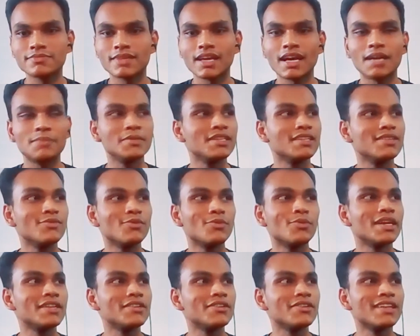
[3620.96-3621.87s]
I mean,
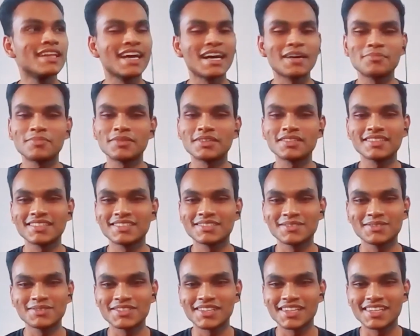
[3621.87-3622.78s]
when you're napping, there's
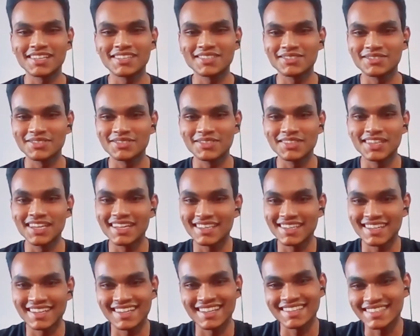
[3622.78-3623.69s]
no chance of you
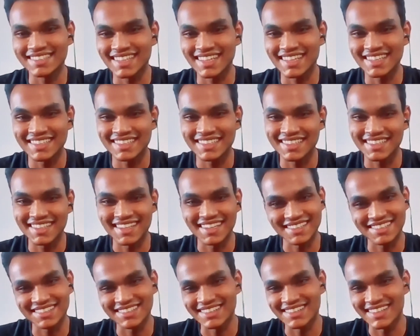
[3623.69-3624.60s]
getting an anxiety
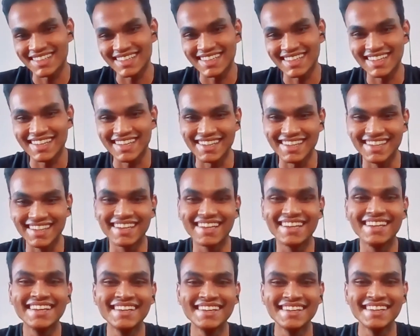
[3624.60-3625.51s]
attack. So like, hey,
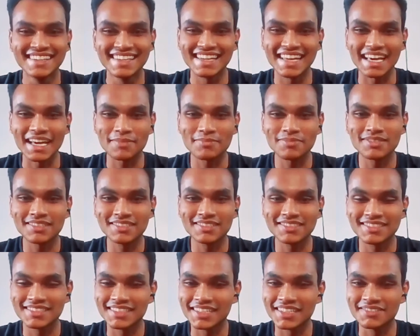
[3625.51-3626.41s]
naps are
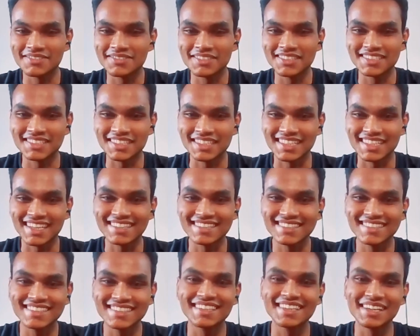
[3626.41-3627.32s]
the saviors, I
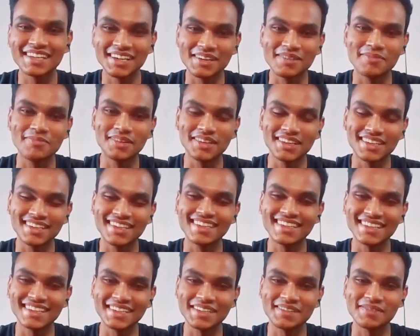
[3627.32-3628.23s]
guess. But
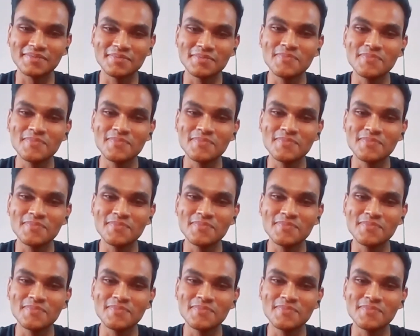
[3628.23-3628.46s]
yeah.